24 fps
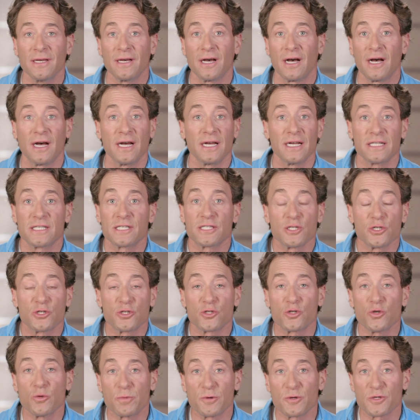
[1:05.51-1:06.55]
Uh, it's
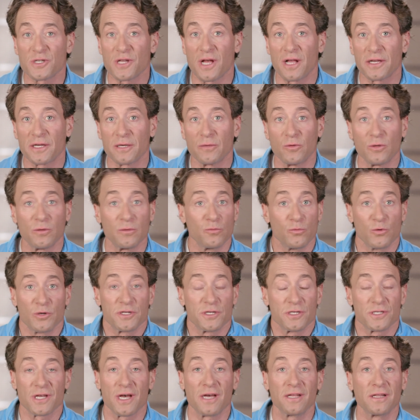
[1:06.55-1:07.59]
super soluble, which
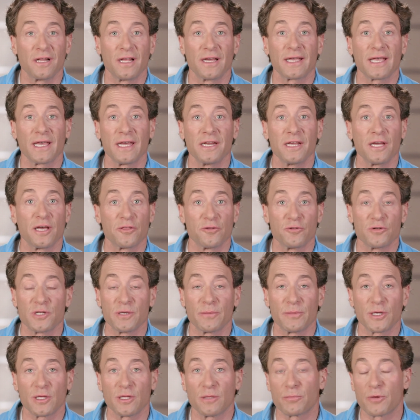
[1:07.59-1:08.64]
is unlike any other
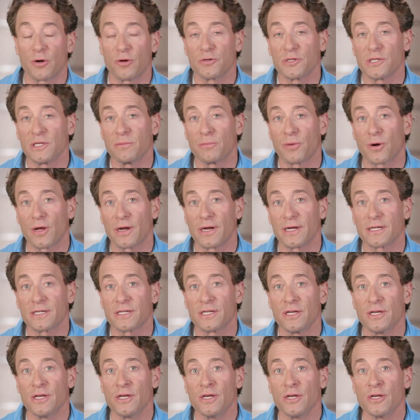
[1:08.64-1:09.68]
typical protein product.
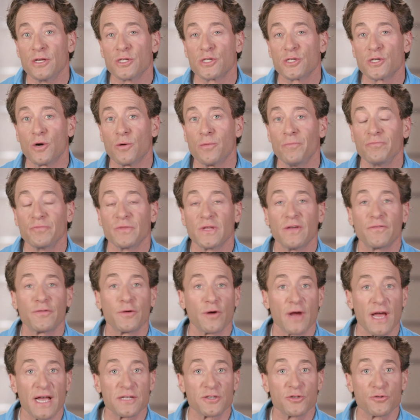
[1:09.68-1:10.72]
So, if
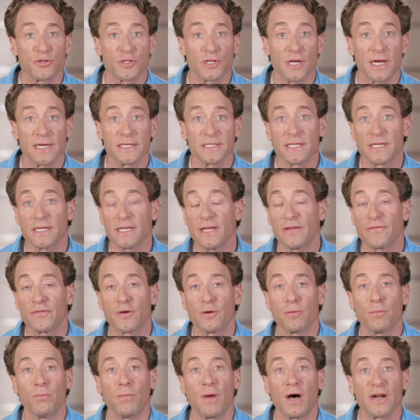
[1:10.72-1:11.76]
you're exercising, if
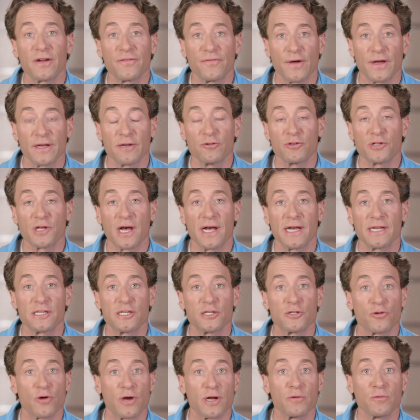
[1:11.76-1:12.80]
you're modifying your diet to
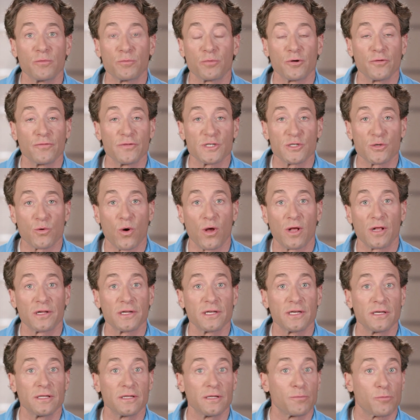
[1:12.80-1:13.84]
try to improve its
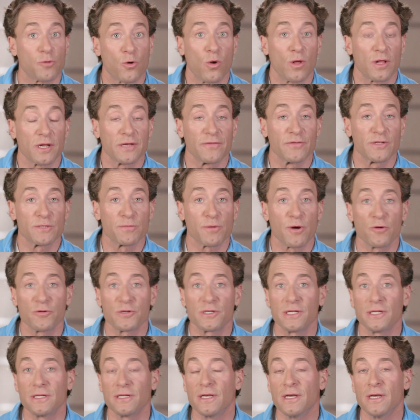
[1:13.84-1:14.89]
quality and the quality of its
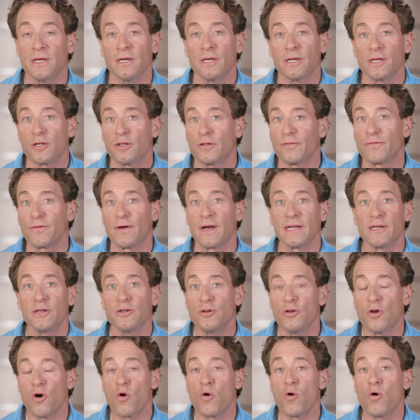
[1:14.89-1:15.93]
protein, you'll
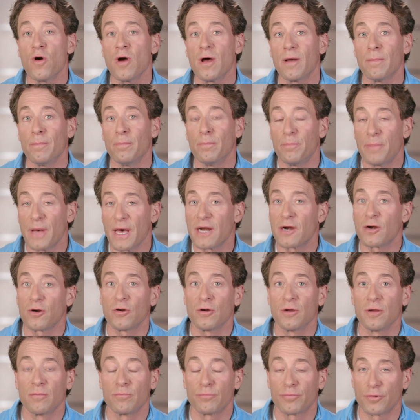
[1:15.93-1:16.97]
find no
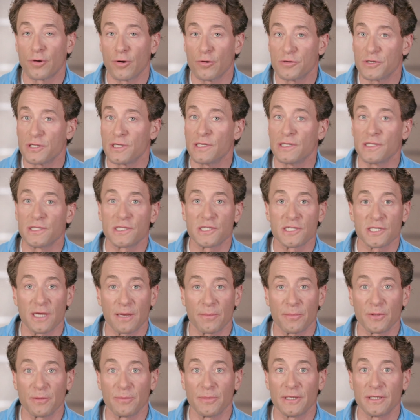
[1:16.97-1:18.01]
better protein
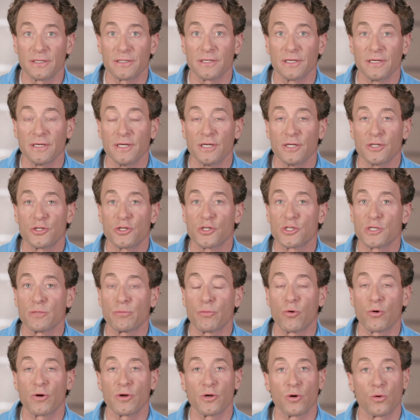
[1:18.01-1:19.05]
supplement to
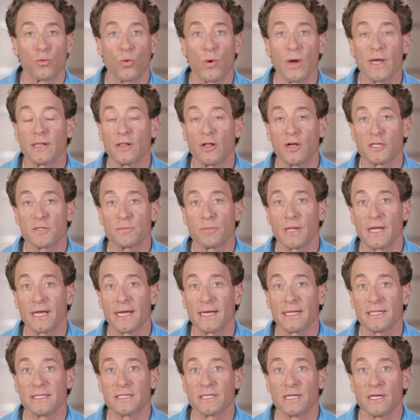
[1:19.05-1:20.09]
support your weight loss
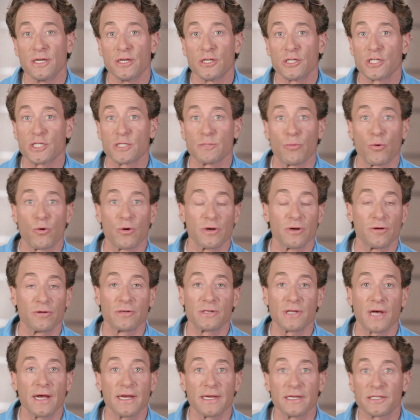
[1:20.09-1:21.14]
plans, to support your
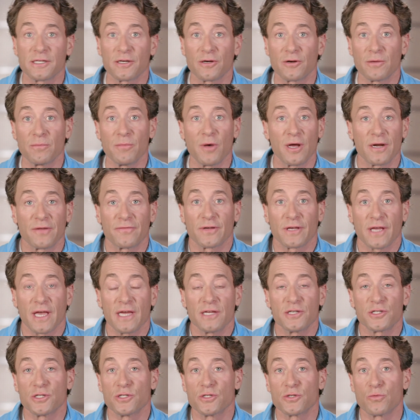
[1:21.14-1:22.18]
dietary
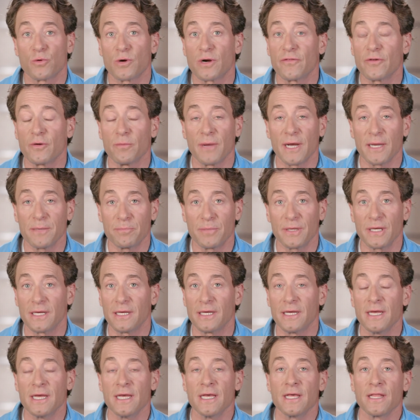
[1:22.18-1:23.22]
modifications, whatever it might
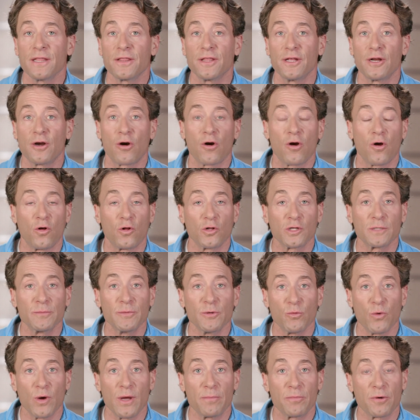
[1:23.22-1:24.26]
be, than our
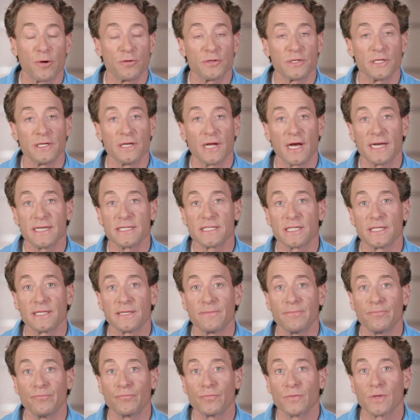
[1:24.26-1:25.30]
Ultimate Whey Protein
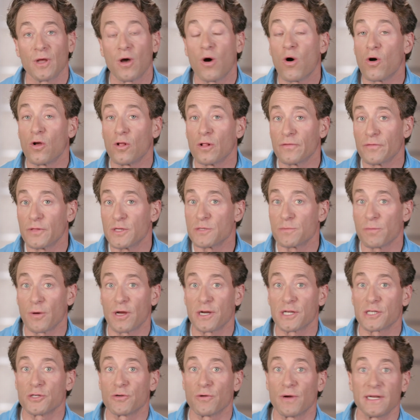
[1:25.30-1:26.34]
Isolate. All of these
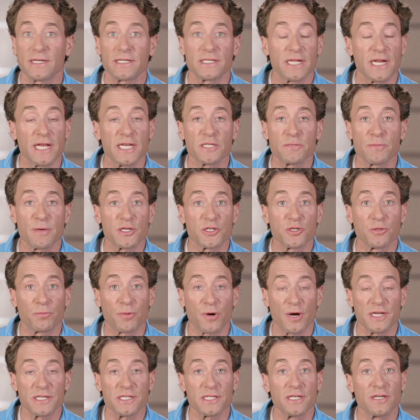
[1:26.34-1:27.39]
products are at today's special
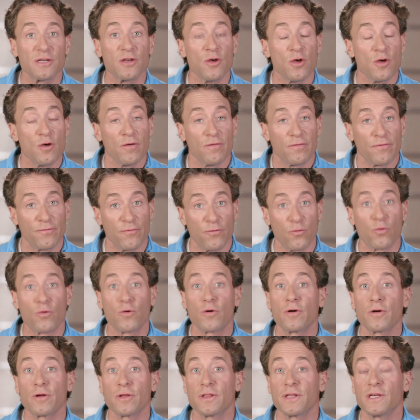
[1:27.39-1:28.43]
pricing
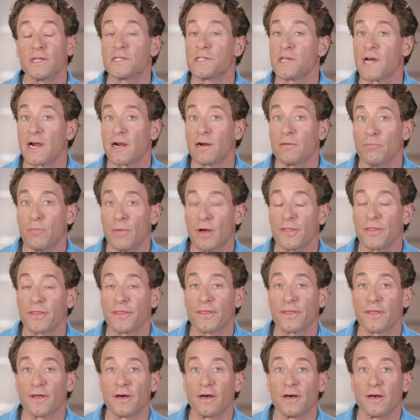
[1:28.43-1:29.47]
for the entire
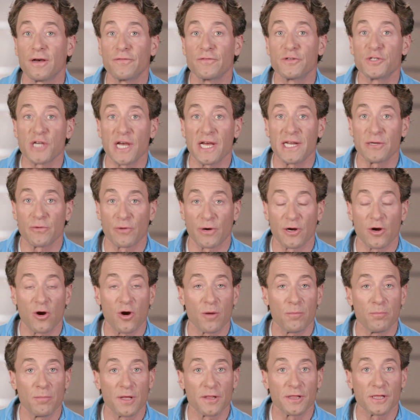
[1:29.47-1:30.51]
month of January,
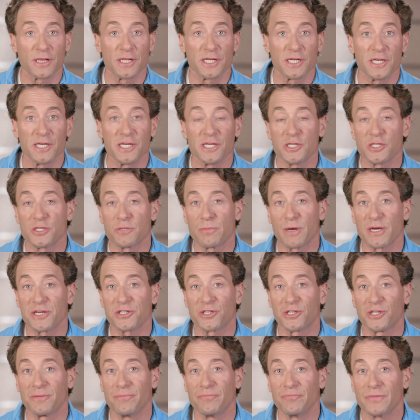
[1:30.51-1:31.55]
our monthly
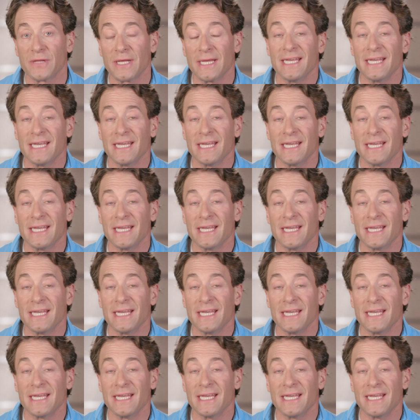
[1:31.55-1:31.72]
special.